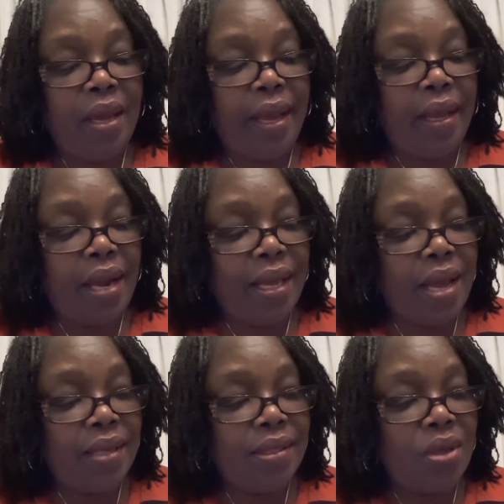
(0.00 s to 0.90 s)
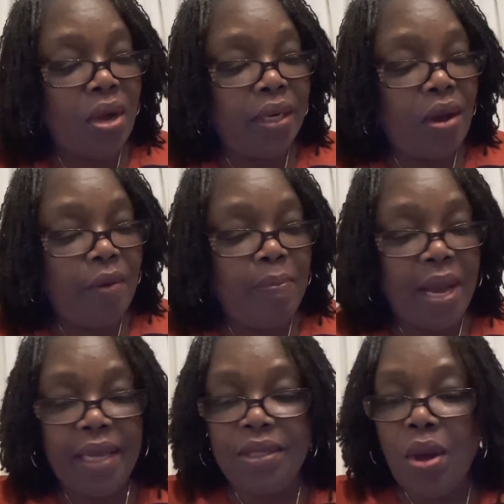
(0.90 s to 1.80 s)
And I, I started off
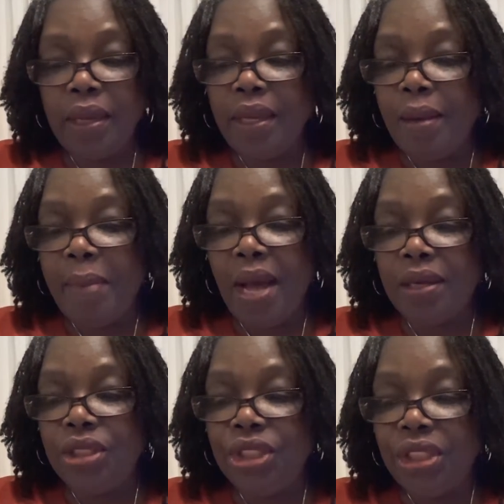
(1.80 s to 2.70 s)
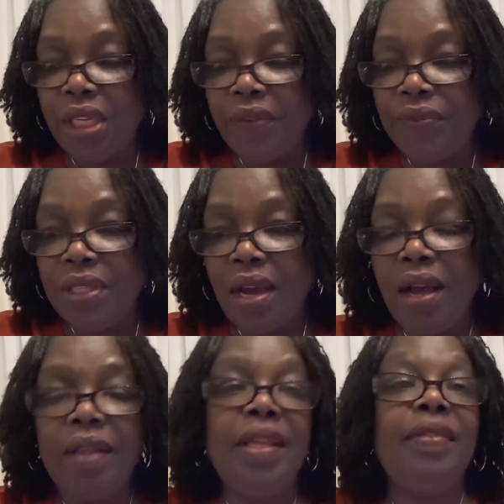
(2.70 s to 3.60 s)
by talking about a shift
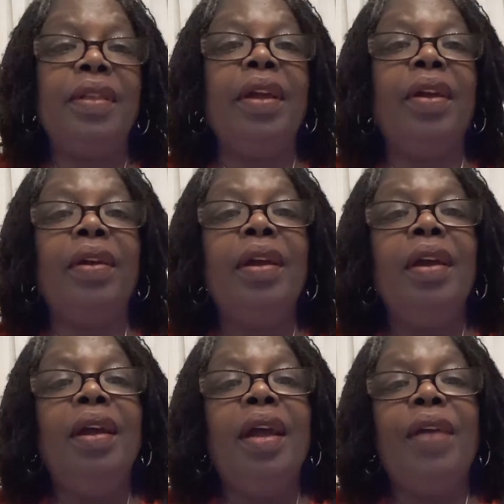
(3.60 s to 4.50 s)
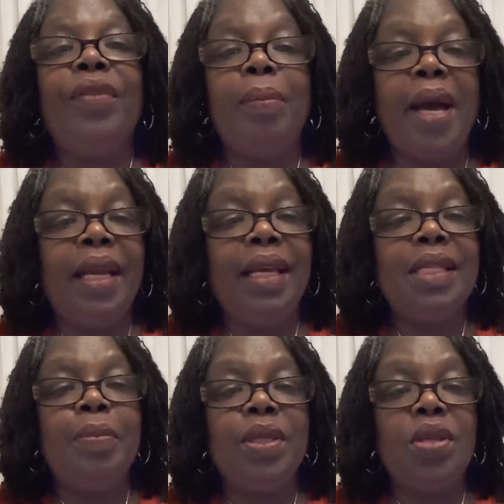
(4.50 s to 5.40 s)
uh, that there, everybody
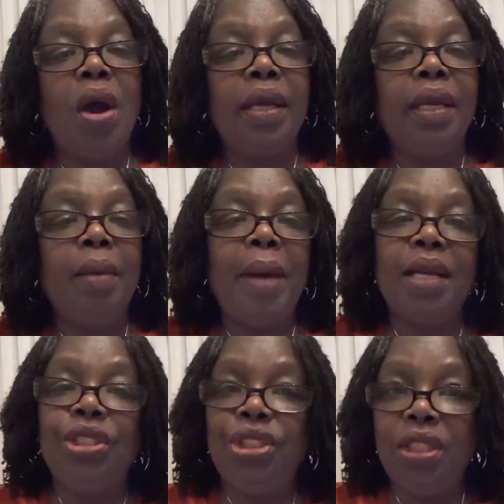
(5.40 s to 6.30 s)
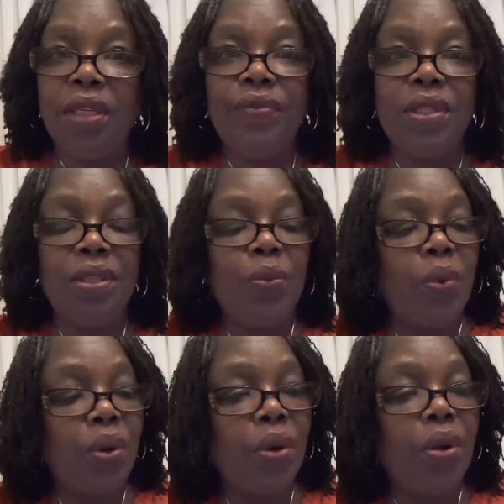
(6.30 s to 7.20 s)
has been talking about a shift in the
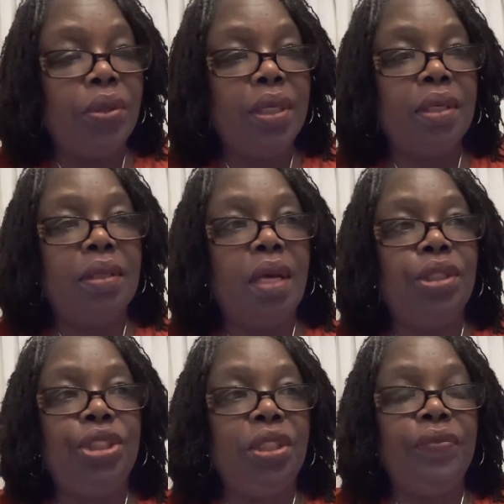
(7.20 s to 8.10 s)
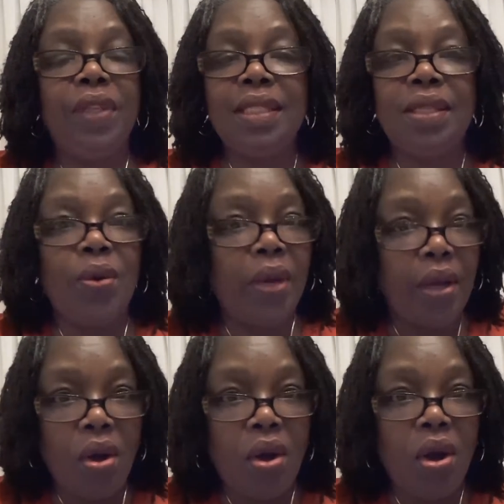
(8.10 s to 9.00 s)
world, a, a shift that's
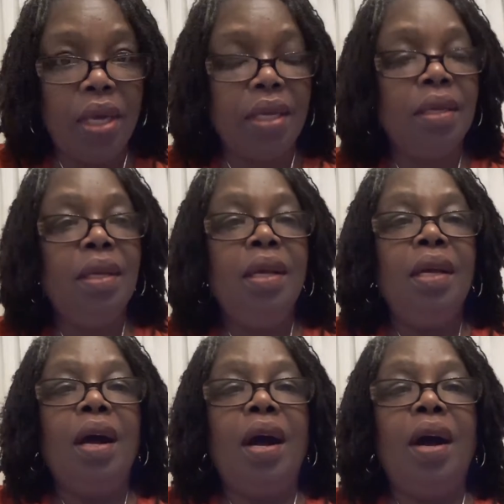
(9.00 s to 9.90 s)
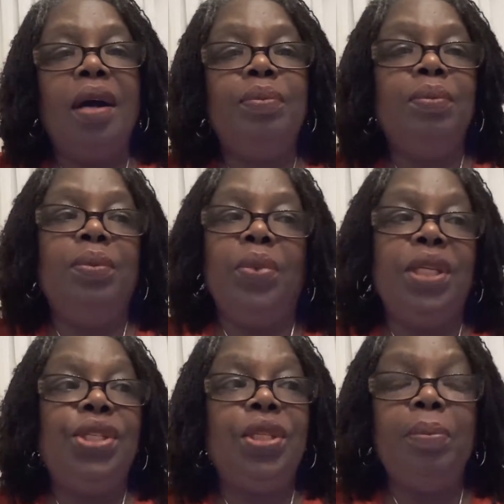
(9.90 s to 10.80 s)
going on, a, uh, uh,
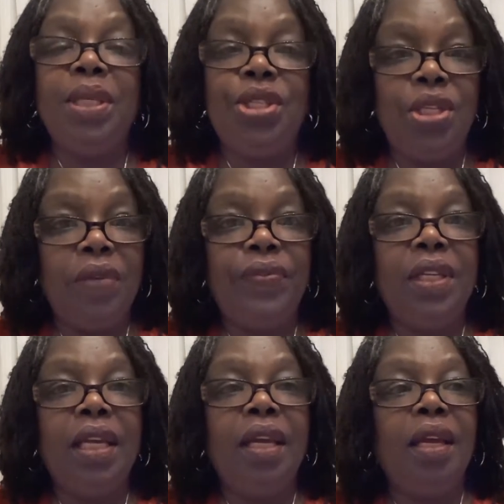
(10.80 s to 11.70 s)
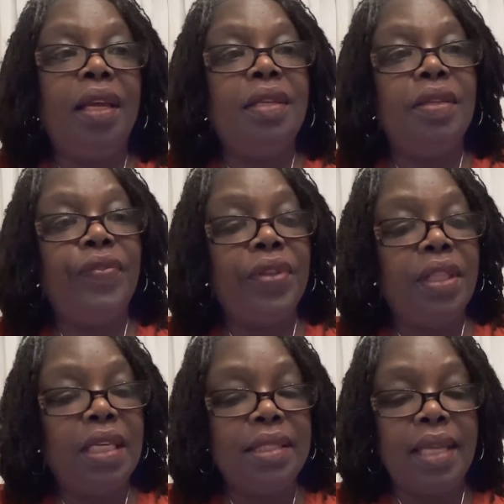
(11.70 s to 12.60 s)
we should be shifting and different
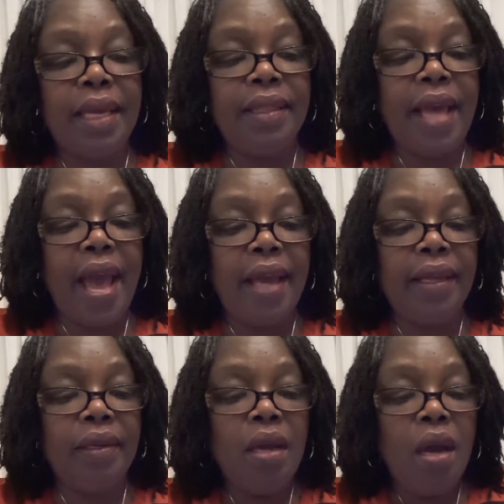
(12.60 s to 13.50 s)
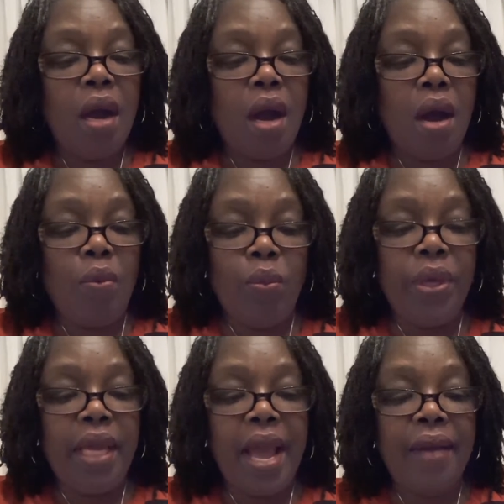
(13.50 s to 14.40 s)
things like that. And um,
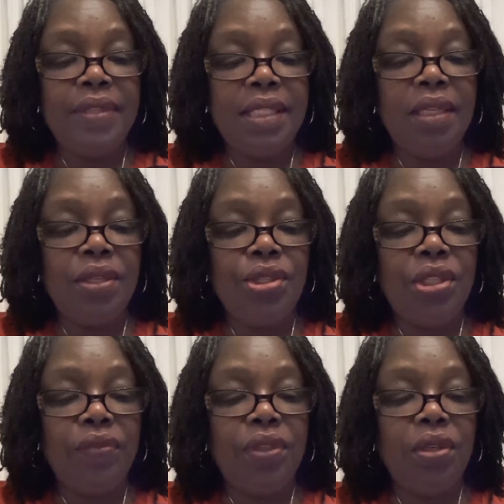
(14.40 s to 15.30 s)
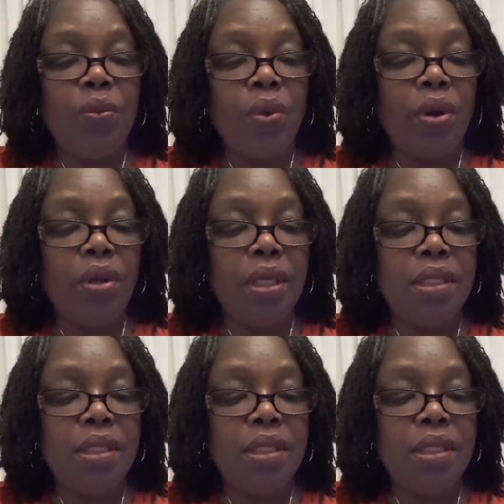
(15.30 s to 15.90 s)
we have seen a shift in the world.